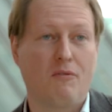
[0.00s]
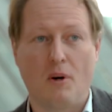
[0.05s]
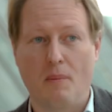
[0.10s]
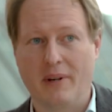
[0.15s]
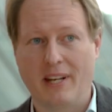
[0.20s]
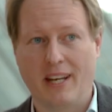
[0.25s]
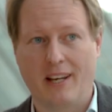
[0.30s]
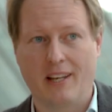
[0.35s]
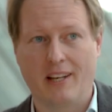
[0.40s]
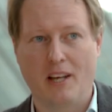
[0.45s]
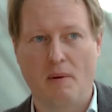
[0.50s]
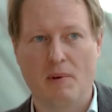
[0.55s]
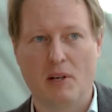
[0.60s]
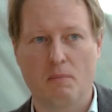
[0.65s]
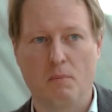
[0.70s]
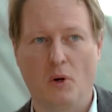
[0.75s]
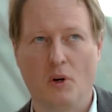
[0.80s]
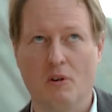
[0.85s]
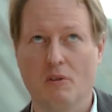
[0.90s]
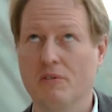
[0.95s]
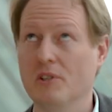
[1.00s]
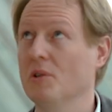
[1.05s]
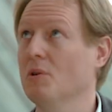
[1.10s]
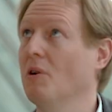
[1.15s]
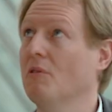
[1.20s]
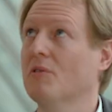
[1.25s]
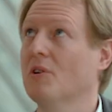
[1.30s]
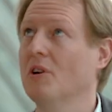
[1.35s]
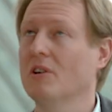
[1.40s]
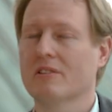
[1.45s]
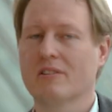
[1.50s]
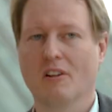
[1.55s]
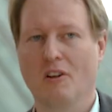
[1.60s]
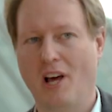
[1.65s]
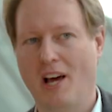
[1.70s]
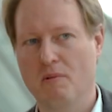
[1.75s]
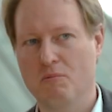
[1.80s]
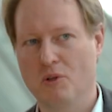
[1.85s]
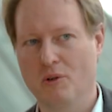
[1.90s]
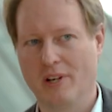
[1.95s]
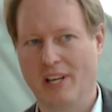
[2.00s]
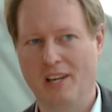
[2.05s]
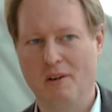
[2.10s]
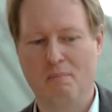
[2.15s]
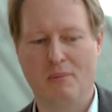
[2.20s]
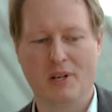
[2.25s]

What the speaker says: from an academic point of view, of course, the library.